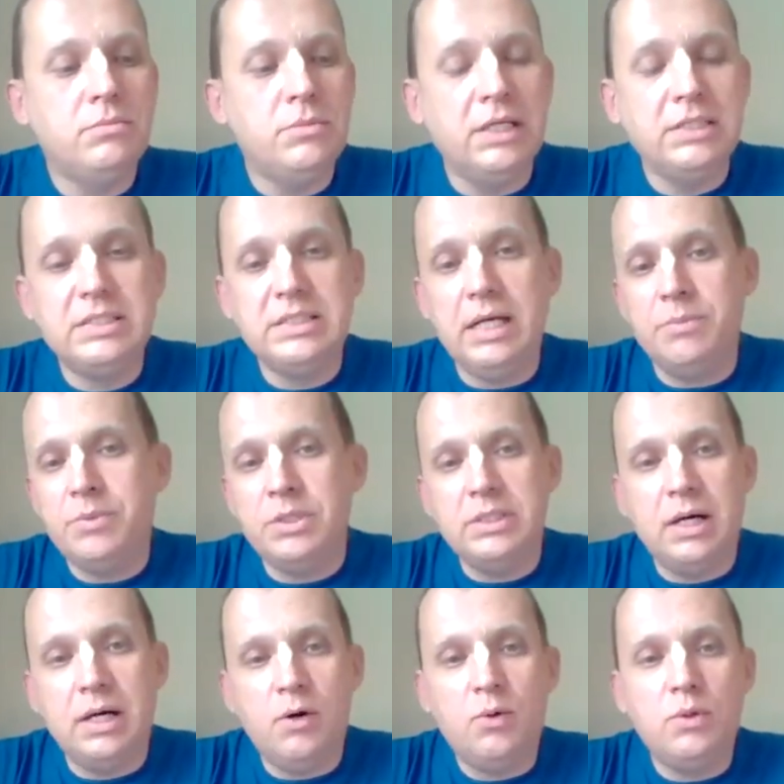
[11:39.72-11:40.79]
accepted
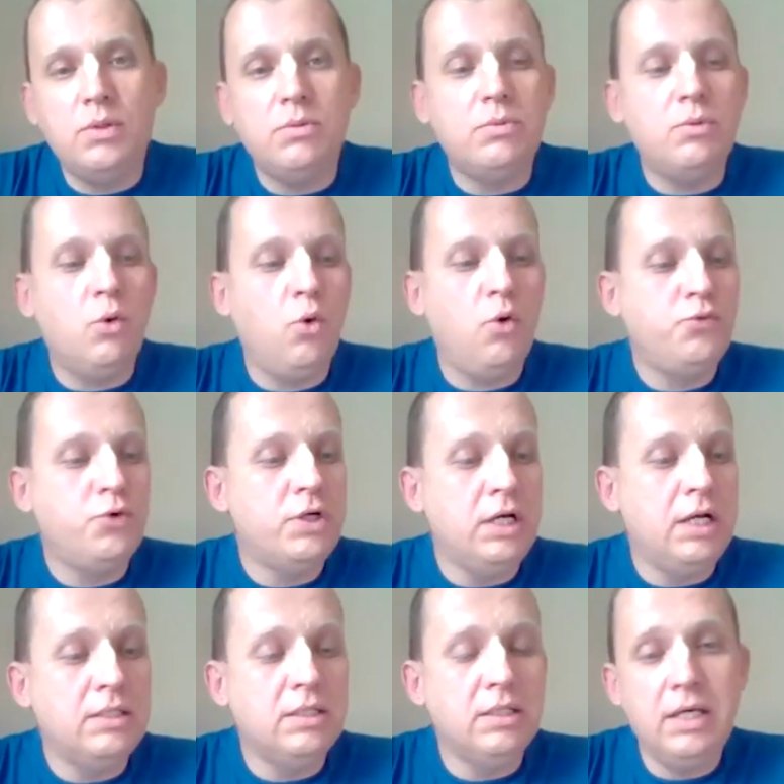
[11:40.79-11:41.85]
our offer
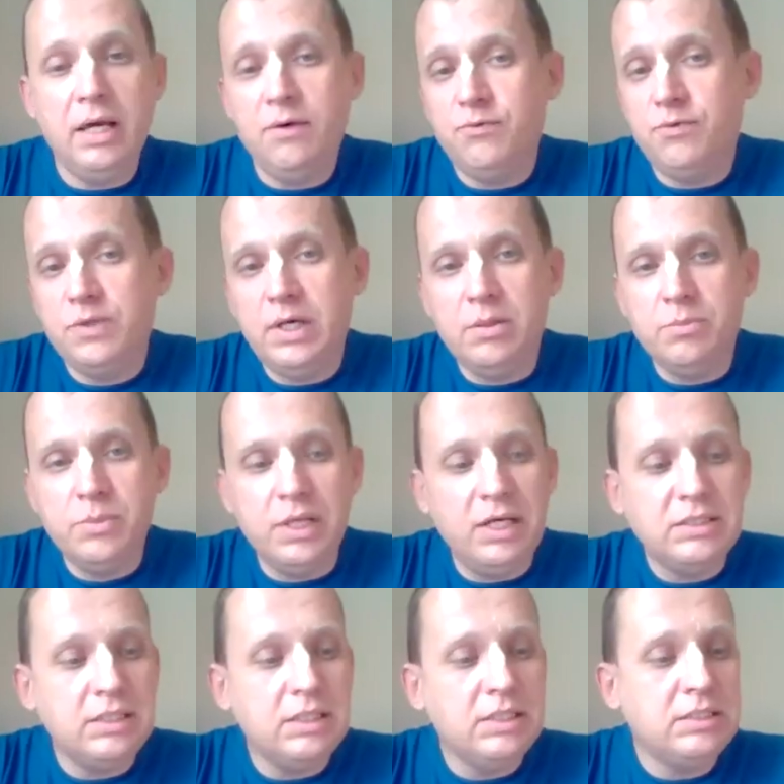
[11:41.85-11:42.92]
and gave their
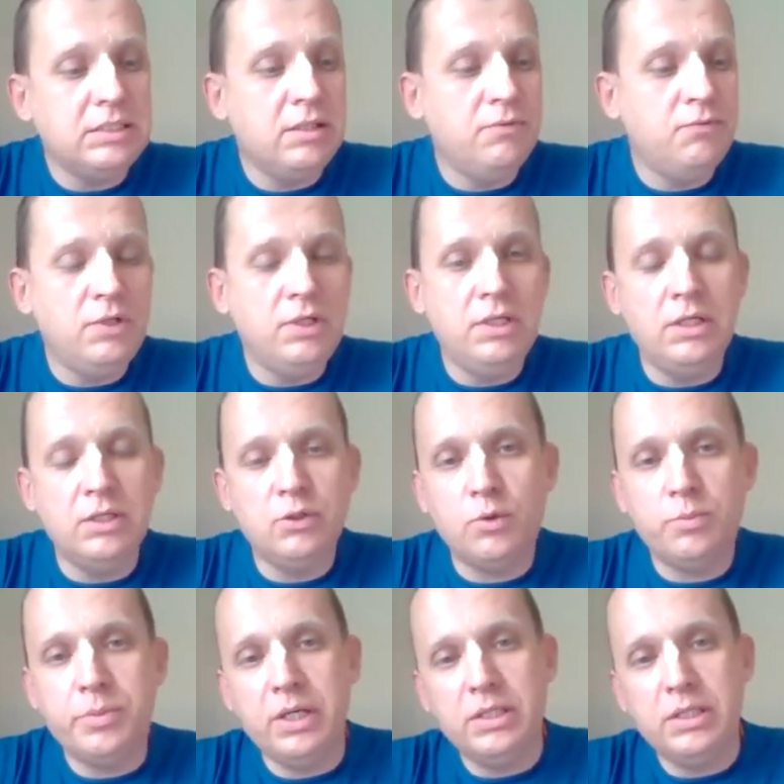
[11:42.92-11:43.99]
blessings, and we
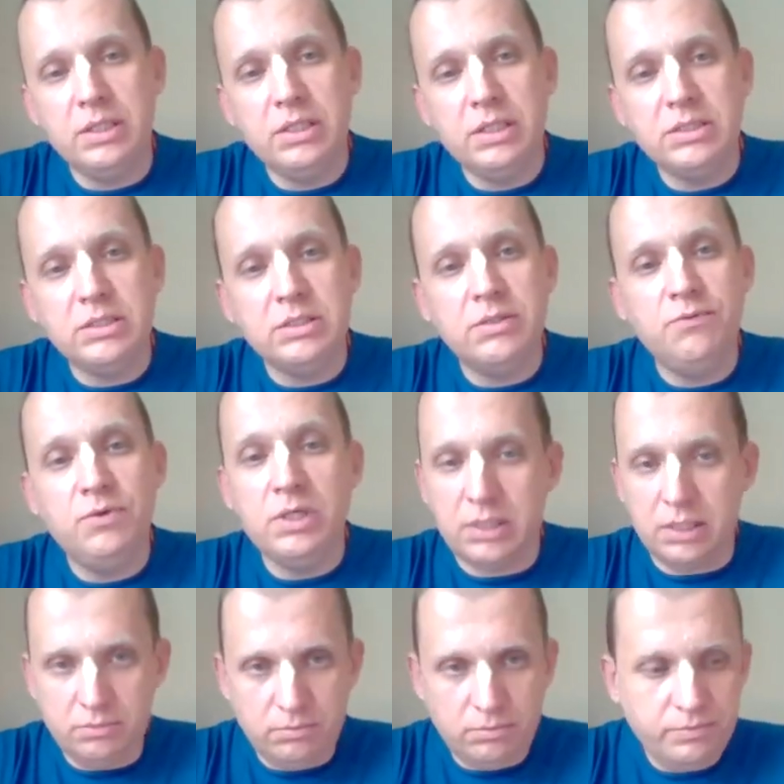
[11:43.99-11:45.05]
incorporated this
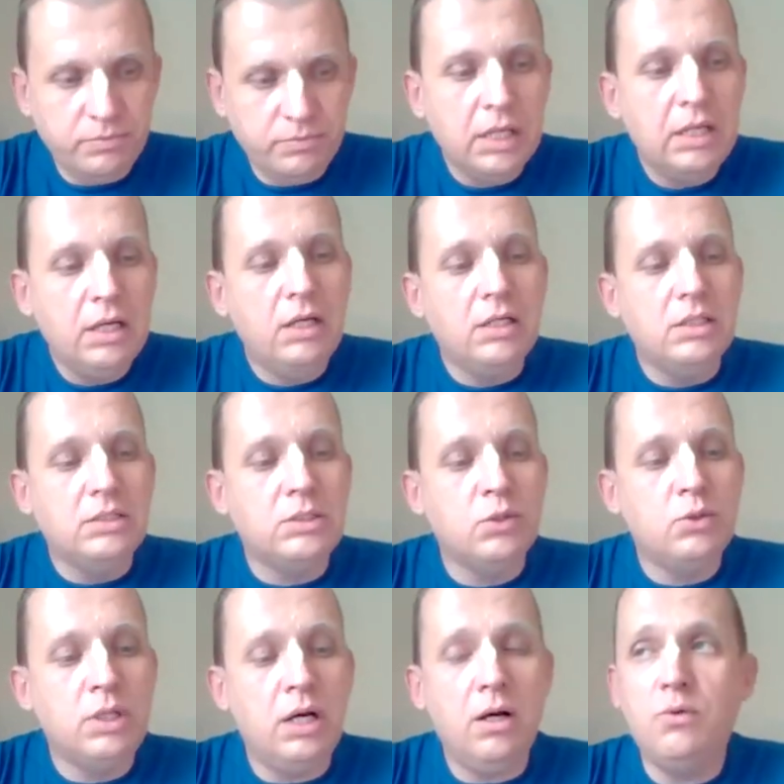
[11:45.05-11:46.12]
Vira.
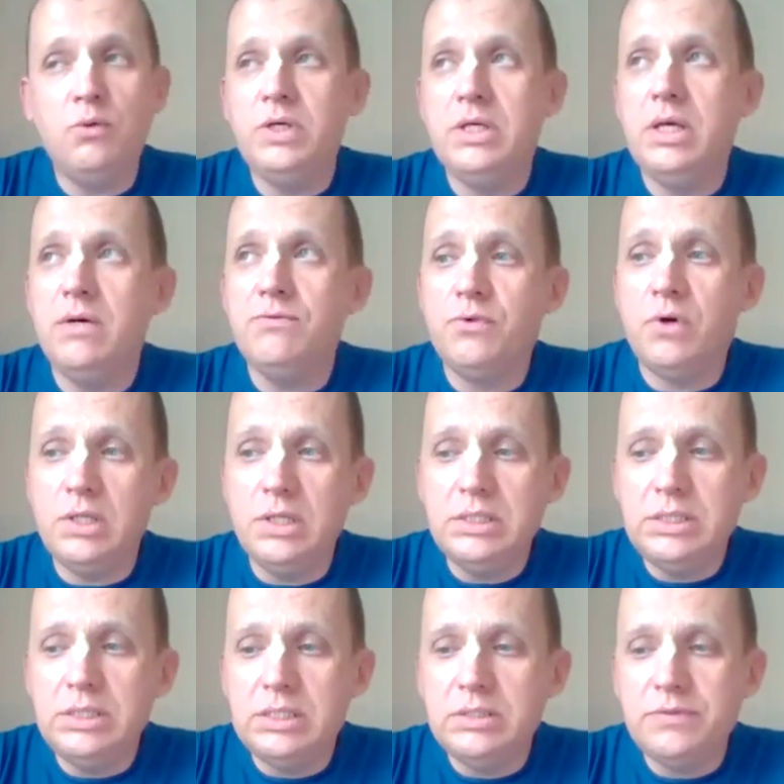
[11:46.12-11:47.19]
So now we have
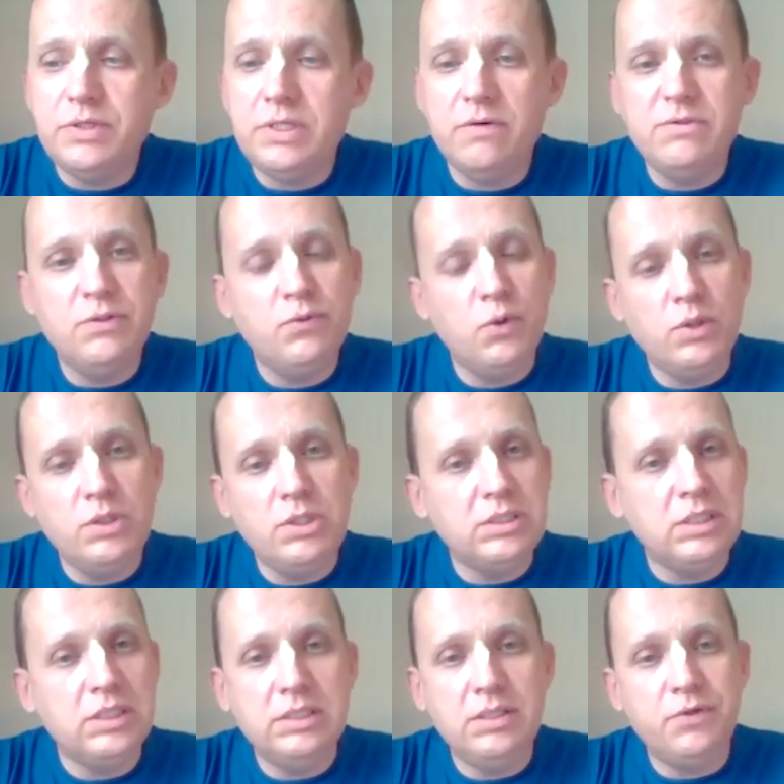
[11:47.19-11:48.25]
volunteers, we have
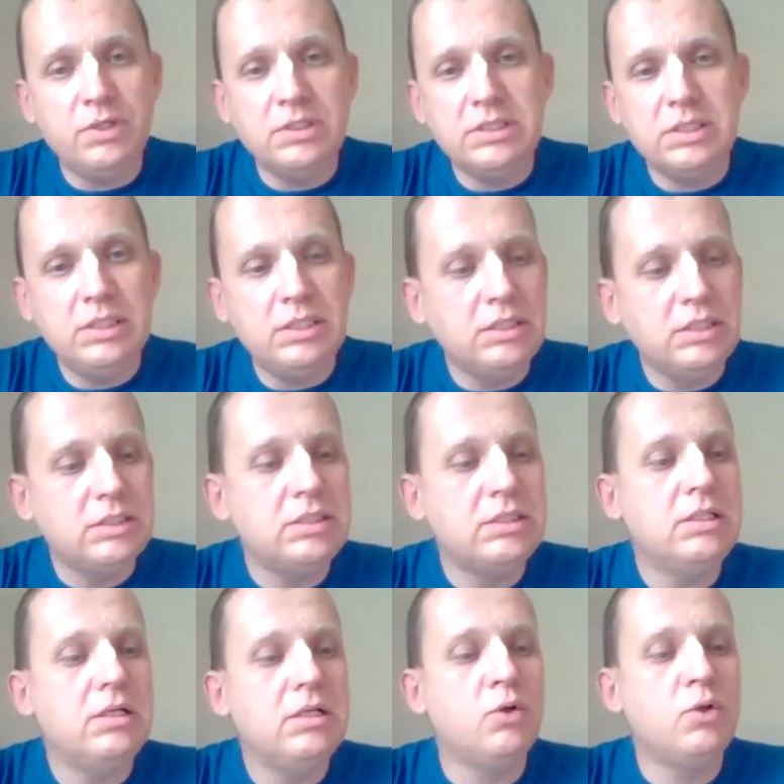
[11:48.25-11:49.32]
devotees in different cities
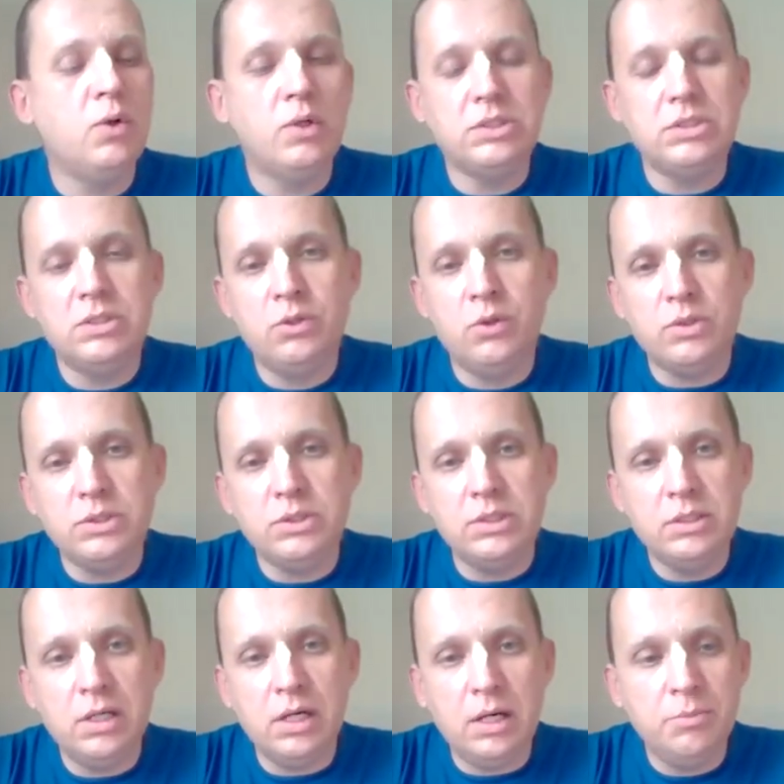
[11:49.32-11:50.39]
across
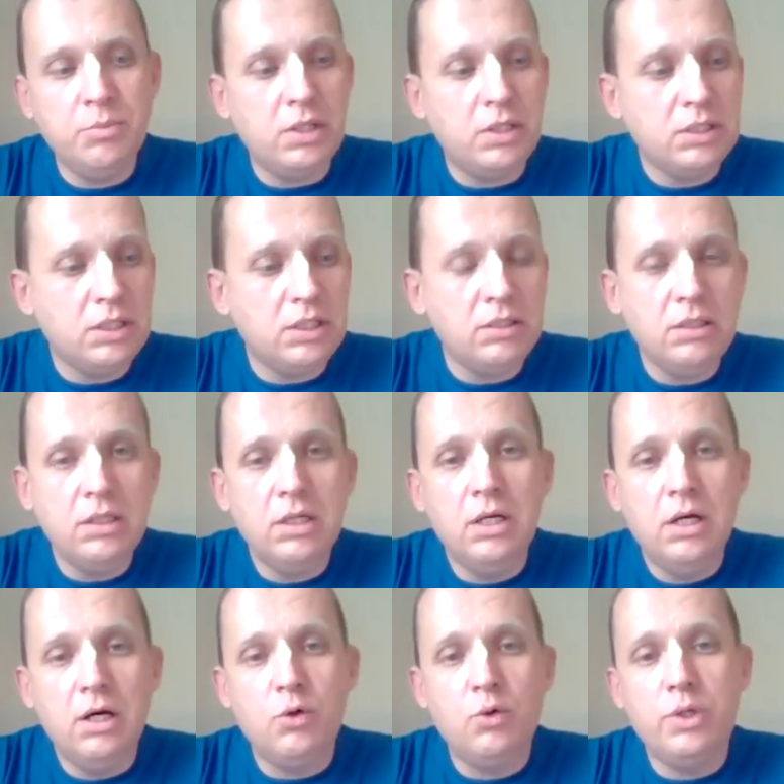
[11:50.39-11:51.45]
Northern America
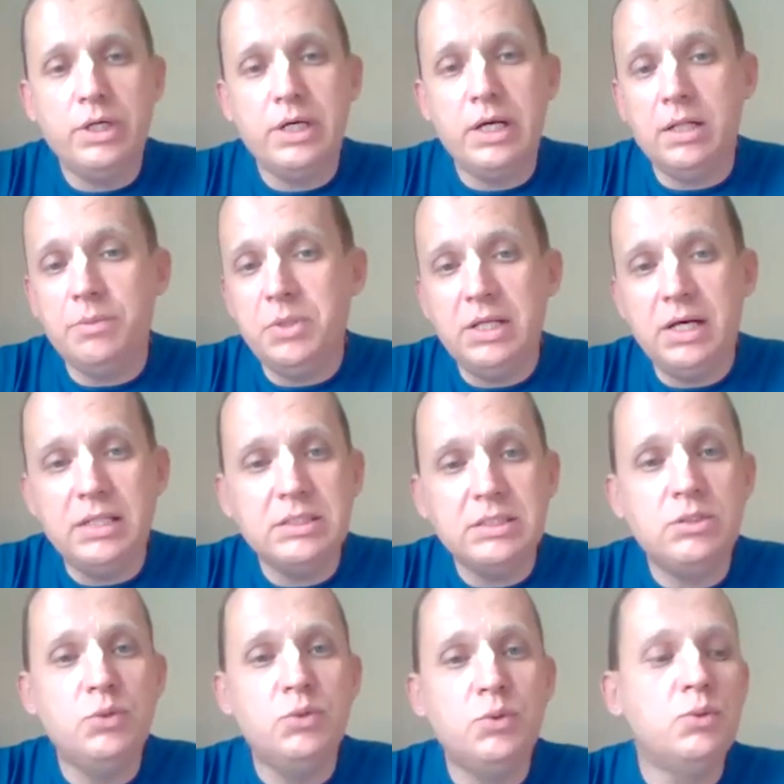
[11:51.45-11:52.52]
who are helping us
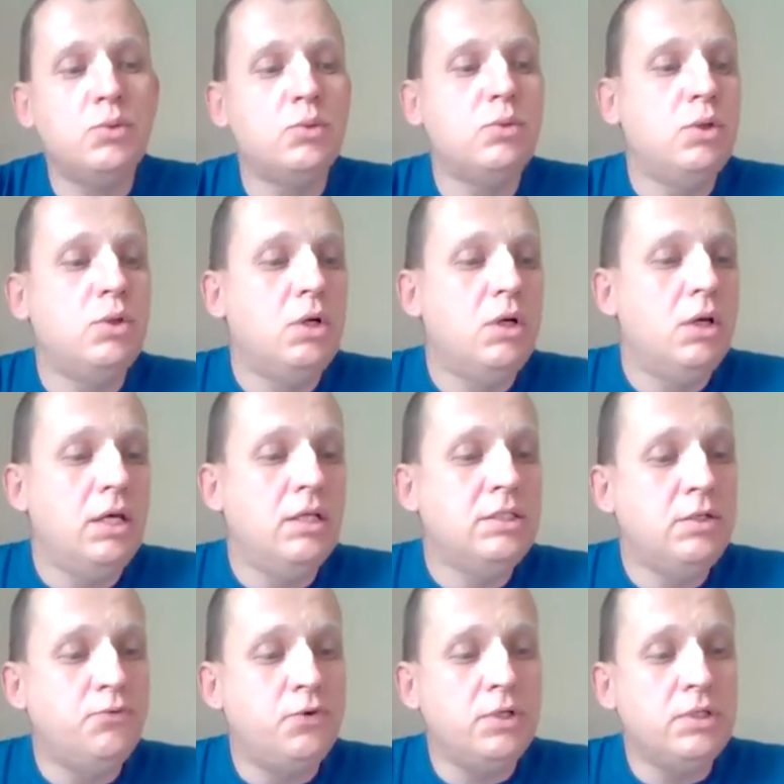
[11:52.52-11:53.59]
to, in
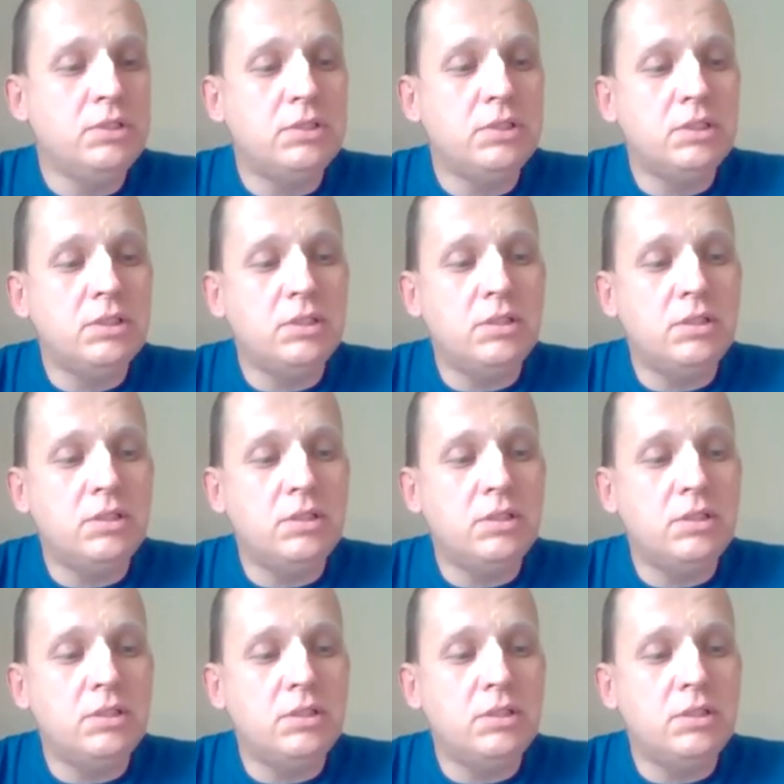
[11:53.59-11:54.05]
different